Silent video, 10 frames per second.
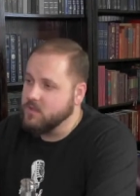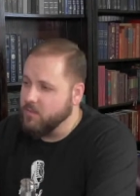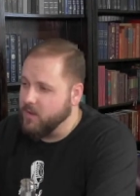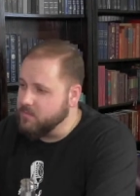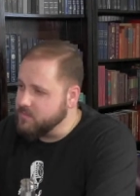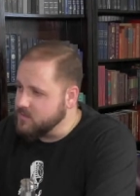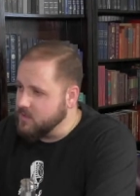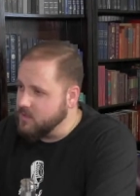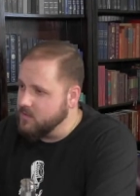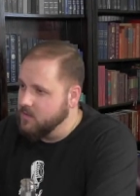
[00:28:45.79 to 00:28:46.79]
the
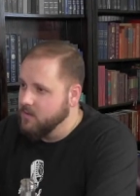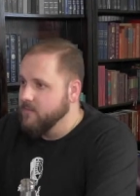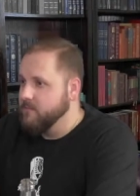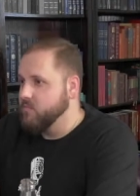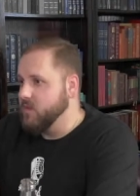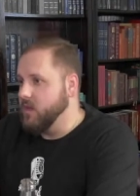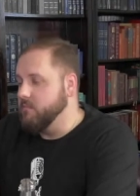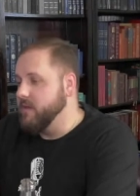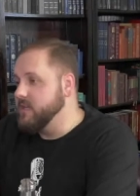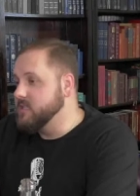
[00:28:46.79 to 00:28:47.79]
papacy, you know,
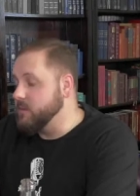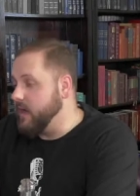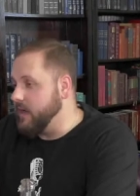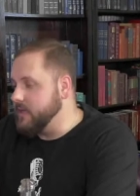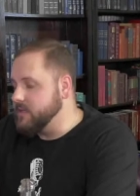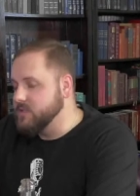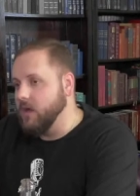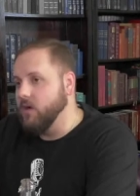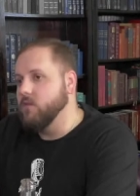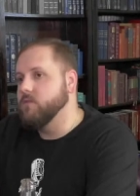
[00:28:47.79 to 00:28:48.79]
makes about
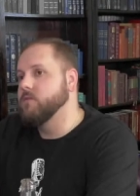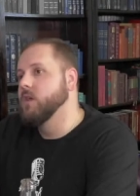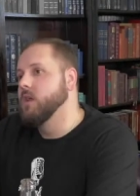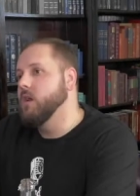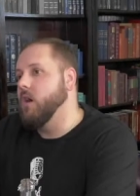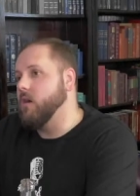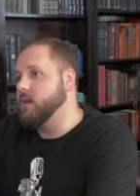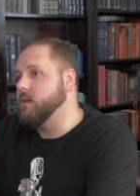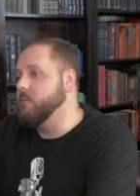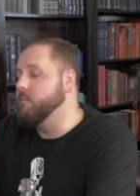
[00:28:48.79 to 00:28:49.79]
itself are or
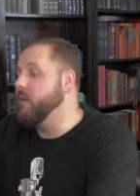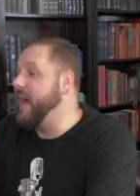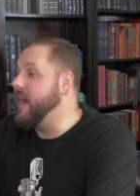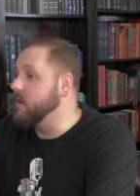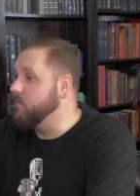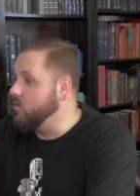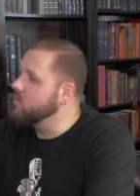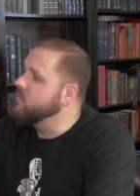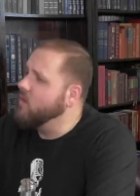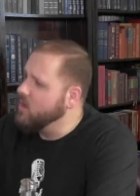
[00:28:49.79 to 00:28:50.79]
incompatible or
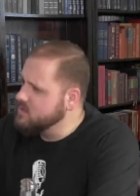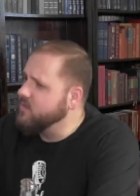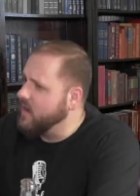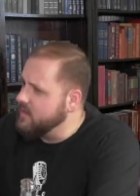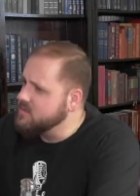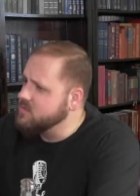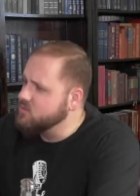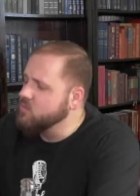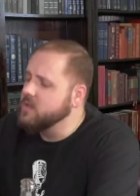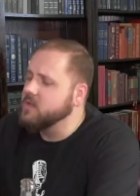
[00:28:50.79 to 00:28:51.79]
falsified. Yeah. That's a
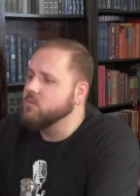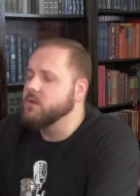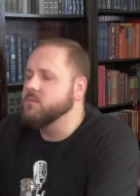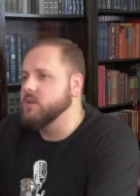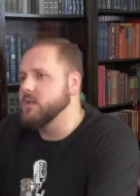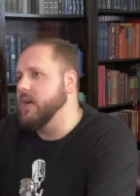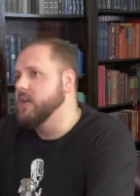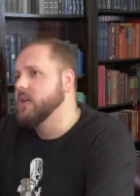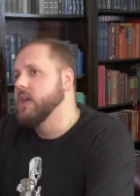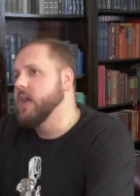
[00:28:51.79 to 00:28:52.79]
really good way to put it. Yeah.
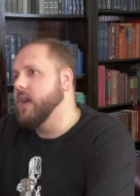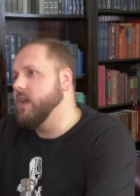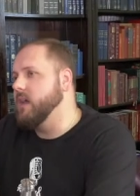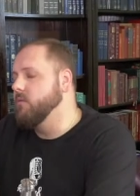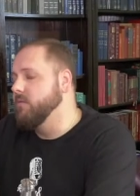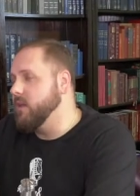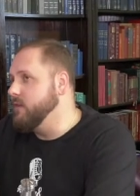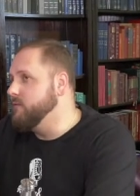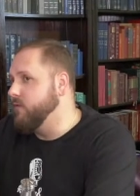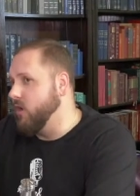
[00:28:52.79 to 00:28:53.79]
Yep. I, I, don't think he
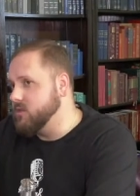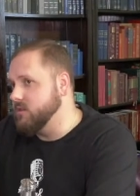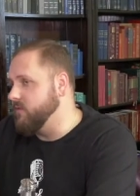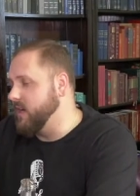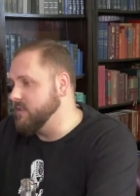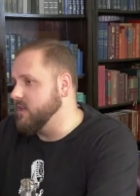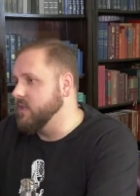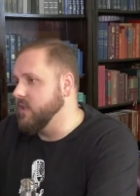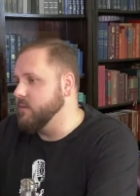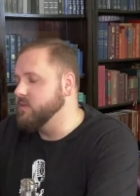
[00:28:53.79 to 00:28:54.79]
falsifies the
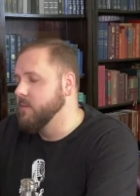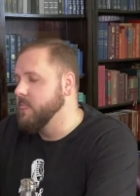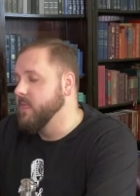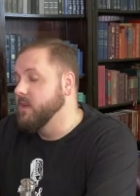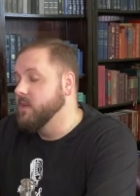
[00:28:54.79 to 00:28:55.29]
claims. No.